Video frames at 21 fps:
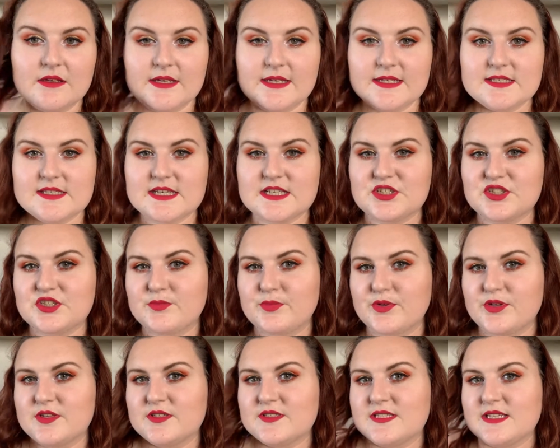
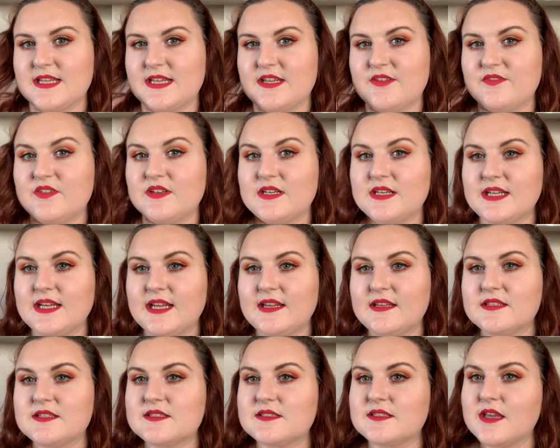distributes evenly,
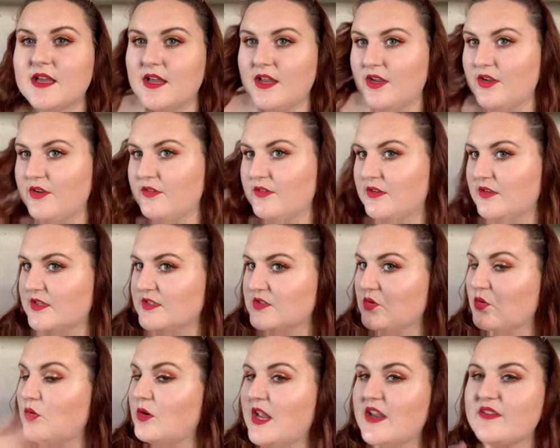so it's
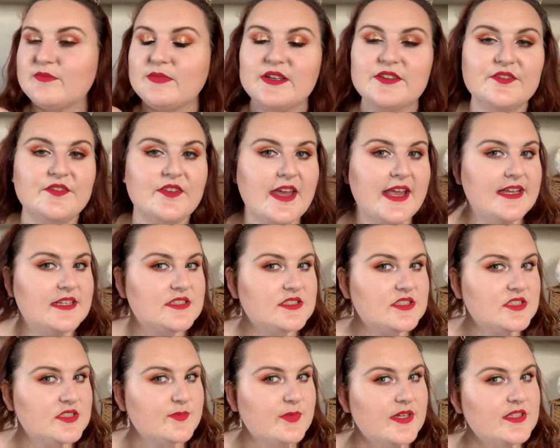all over my face
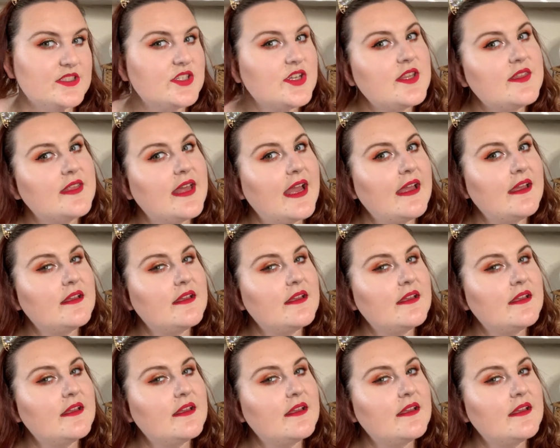just by doing that.